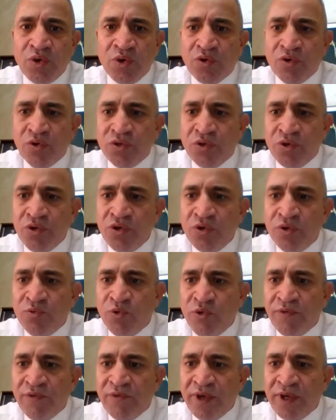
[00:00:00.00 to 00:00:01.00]
will
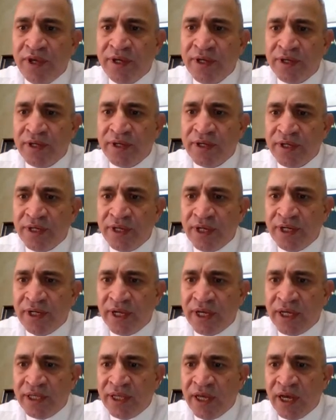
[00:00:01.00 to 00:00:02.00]
continue moving
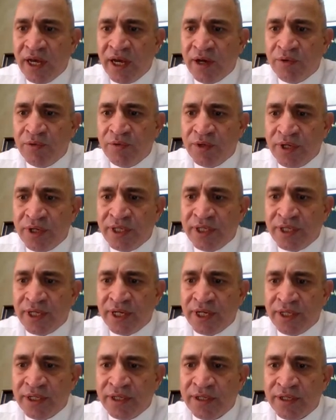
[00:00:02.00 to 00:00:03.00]
in a down
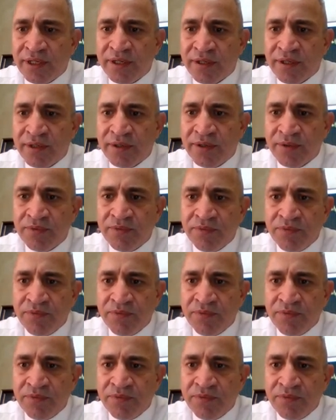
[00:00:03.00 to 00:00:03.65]
trend.